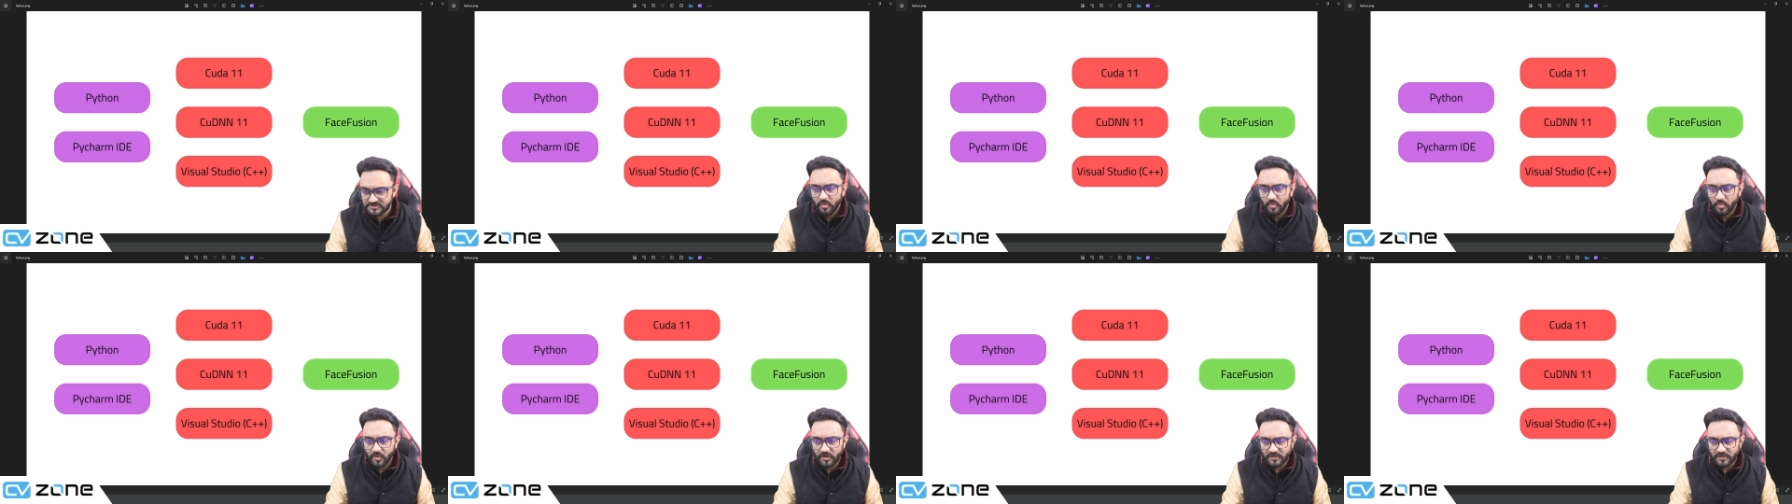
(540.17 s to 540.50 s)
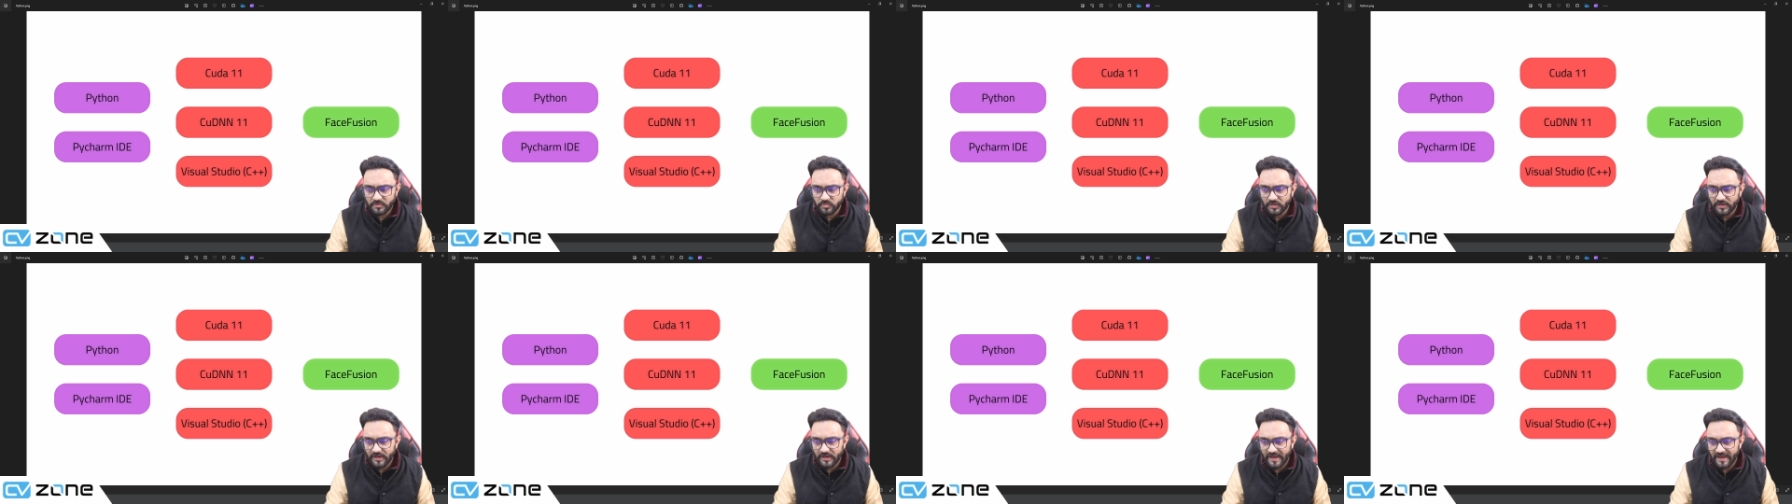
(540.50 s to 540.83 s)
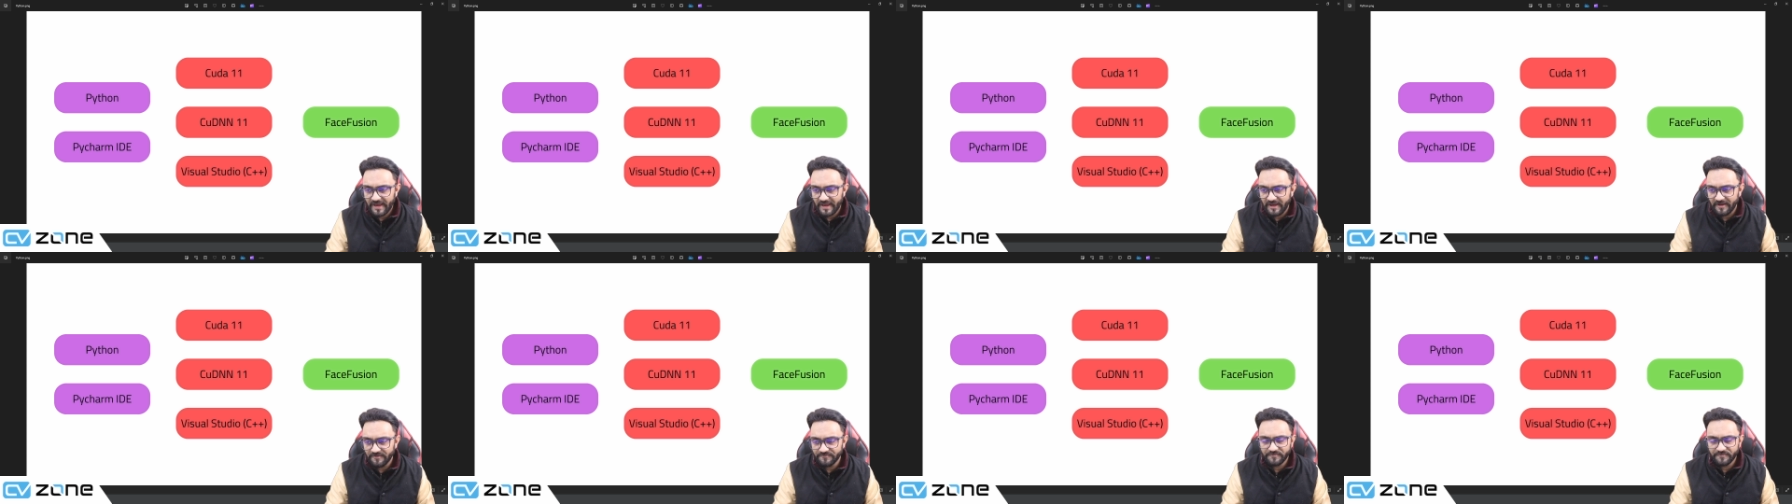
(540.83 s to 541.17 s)
what it will
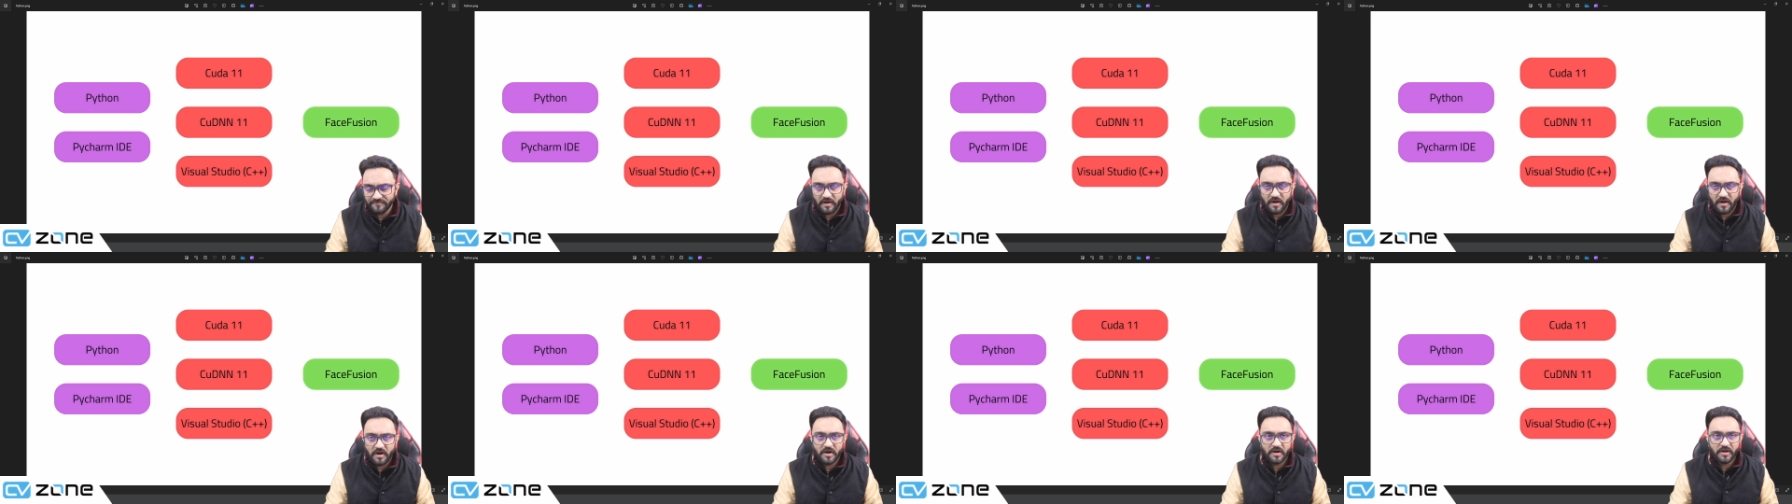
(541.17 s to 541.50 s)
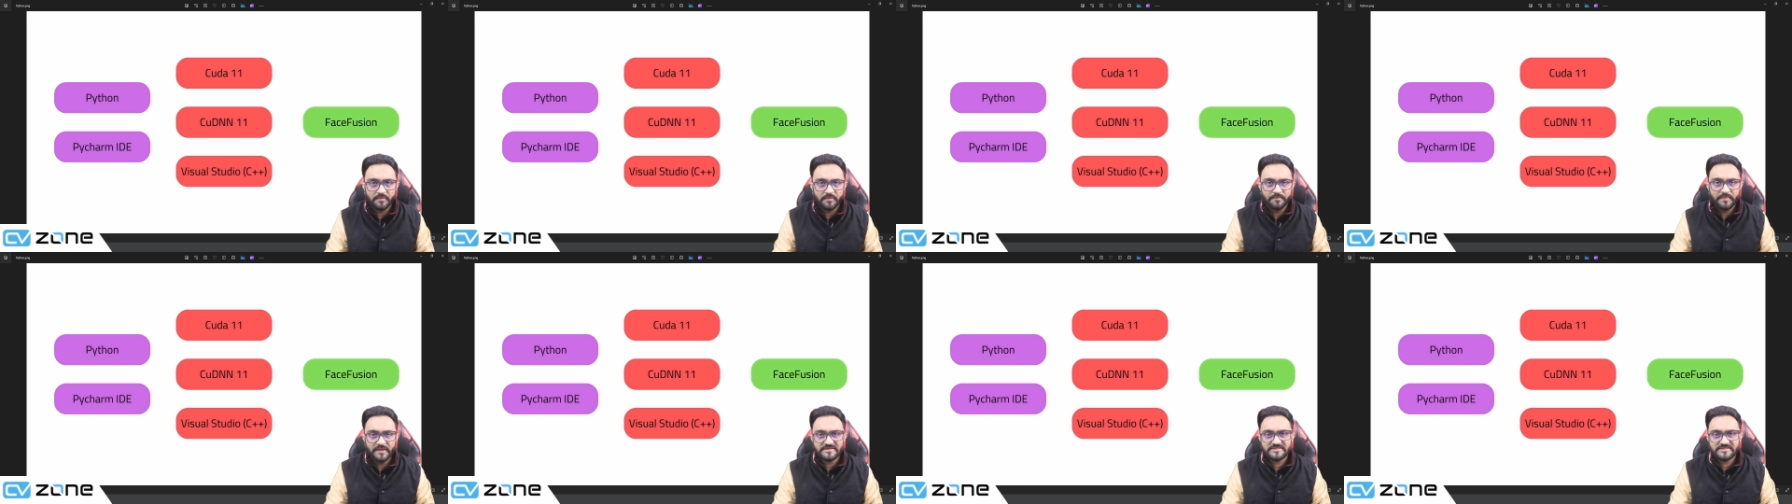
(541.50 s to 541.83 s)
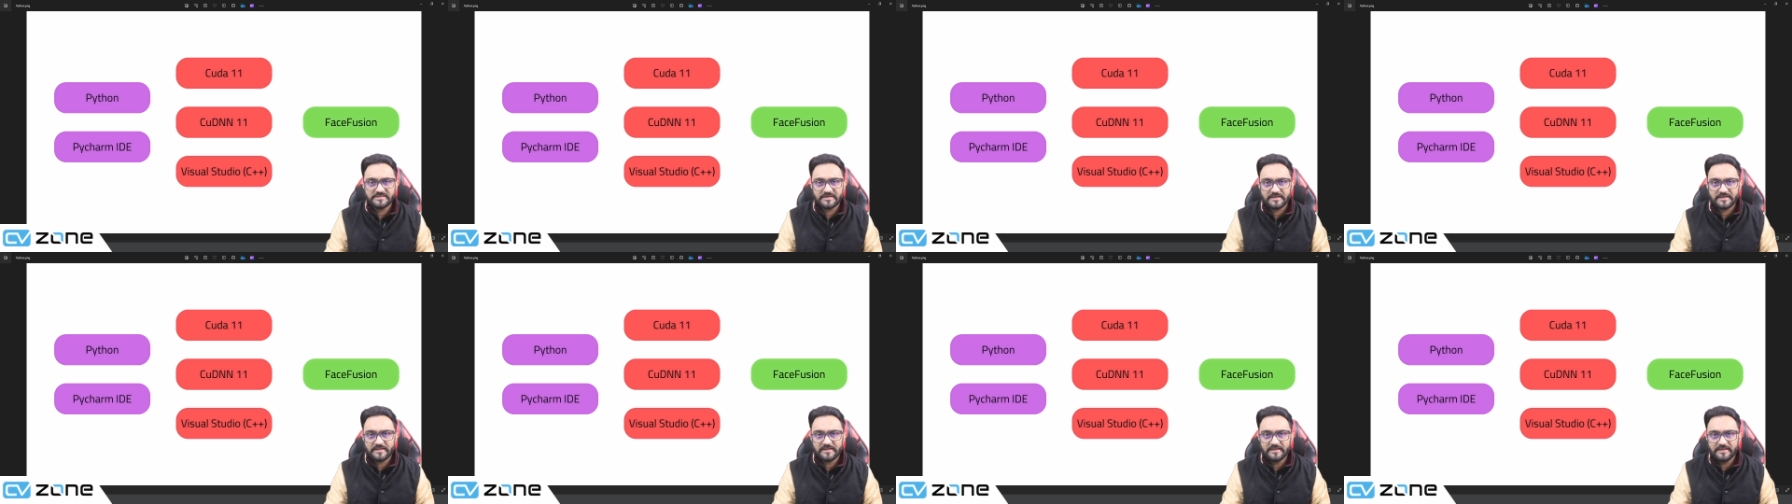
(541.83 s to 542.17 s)
have are
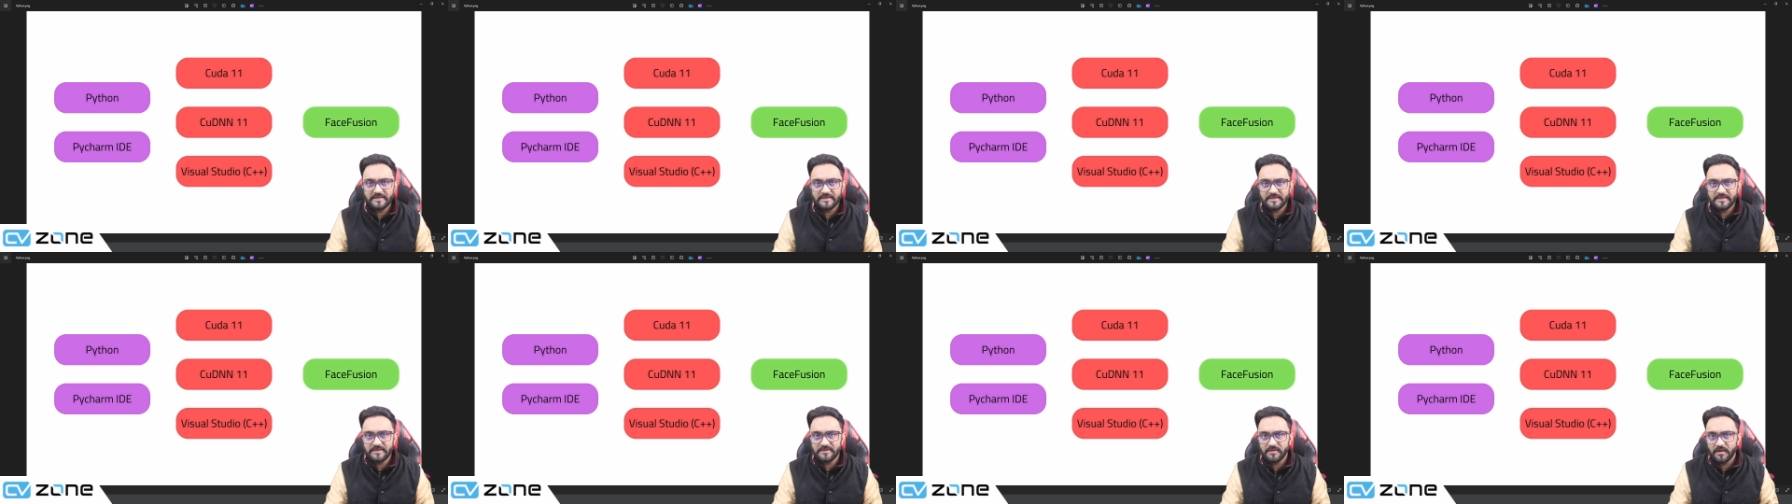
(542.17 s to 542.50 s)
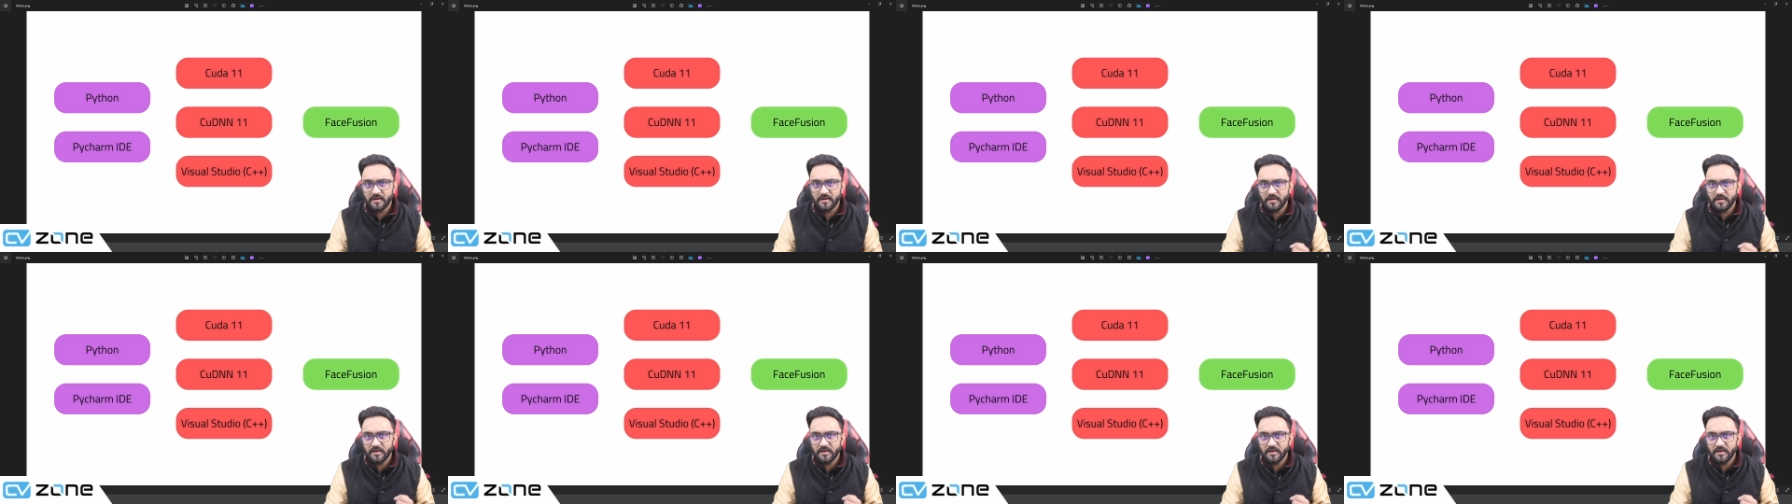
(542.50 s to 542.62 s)
basically